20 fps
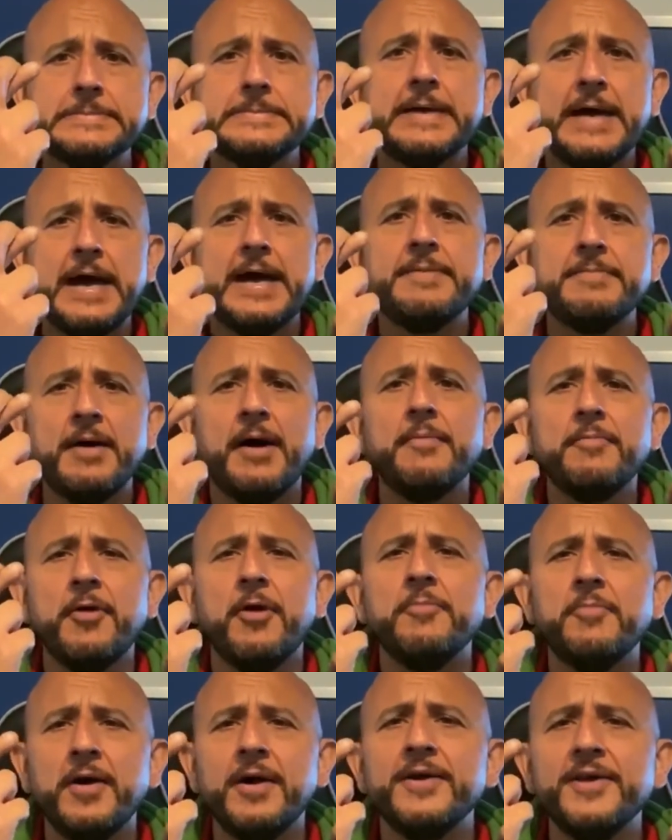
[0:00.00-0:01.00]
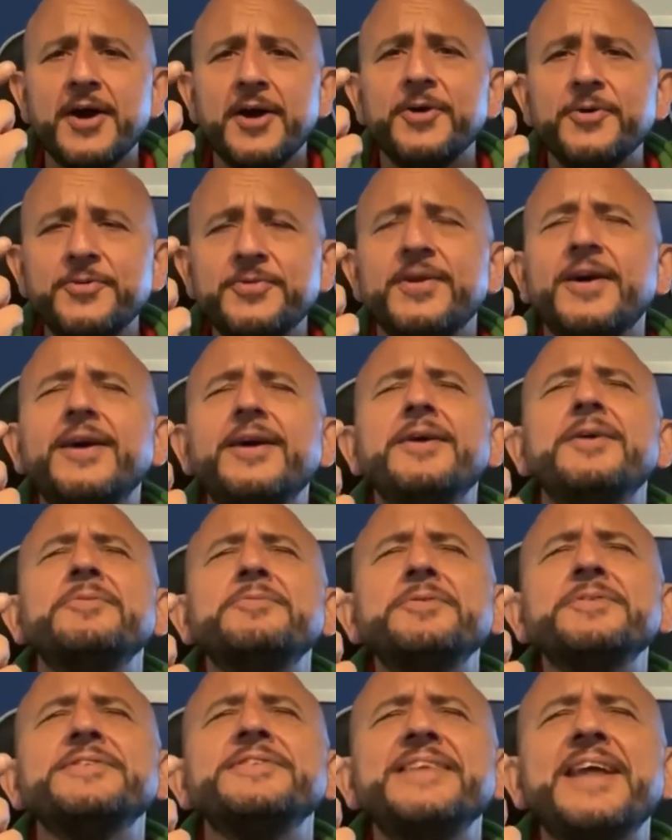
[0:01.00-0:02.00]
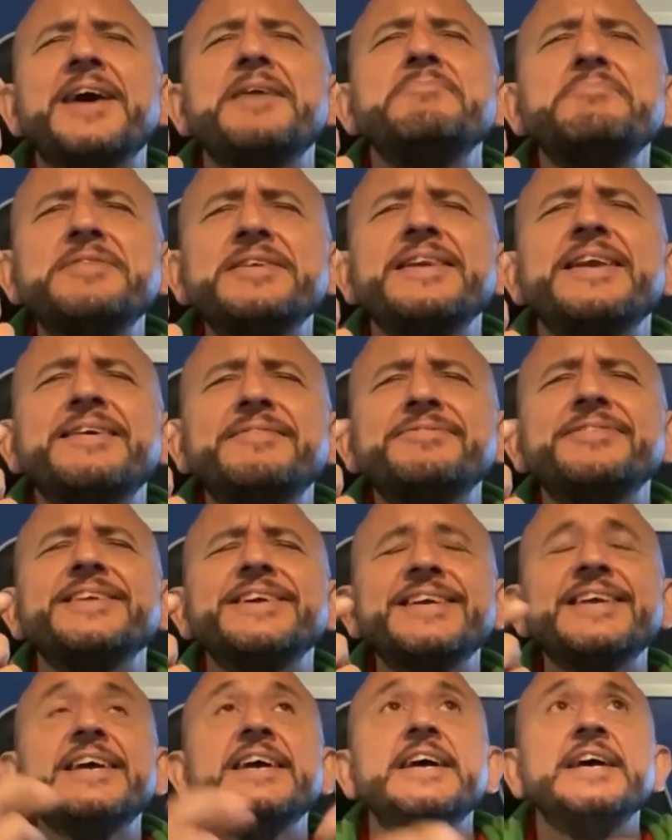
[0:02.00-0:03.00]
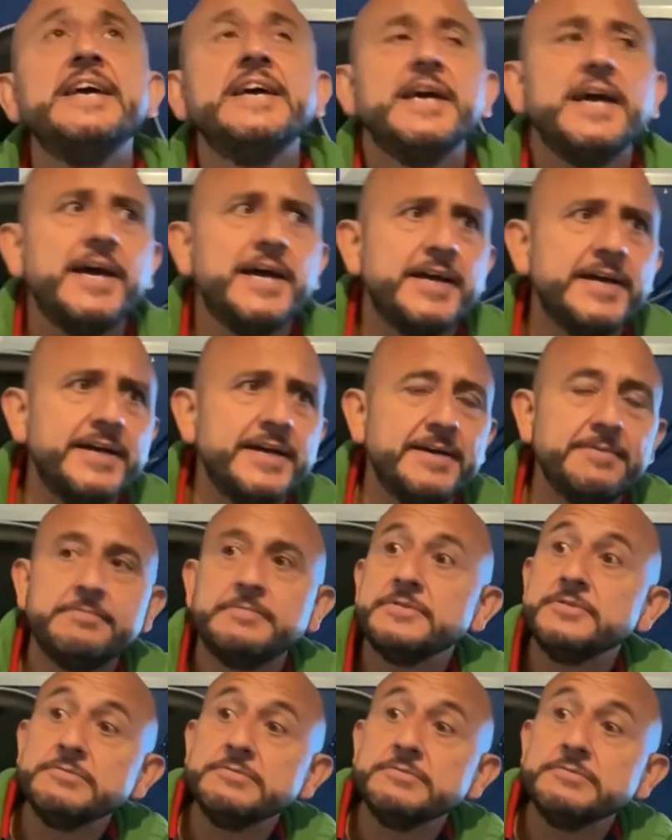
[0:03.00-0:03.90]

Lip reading: and I'm on my own. That'd be lovely. I'm